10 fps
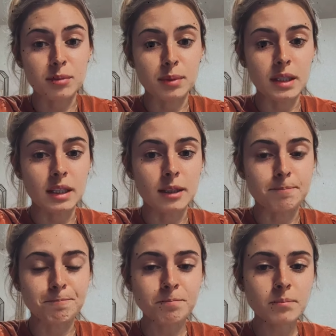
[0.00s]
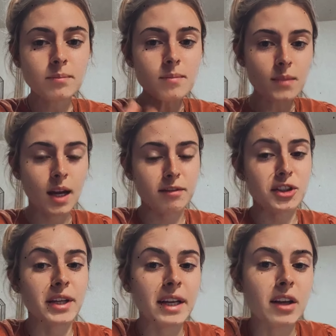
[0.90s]
getting
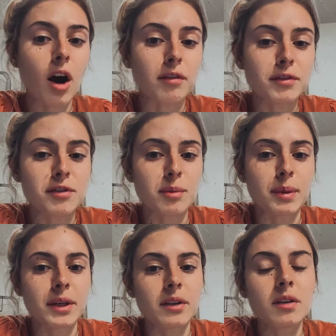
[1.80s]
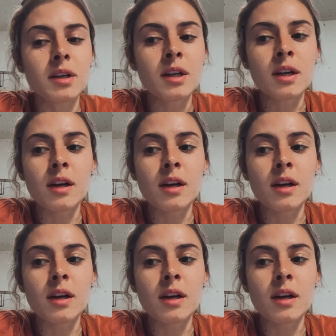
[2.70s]
off of the pill.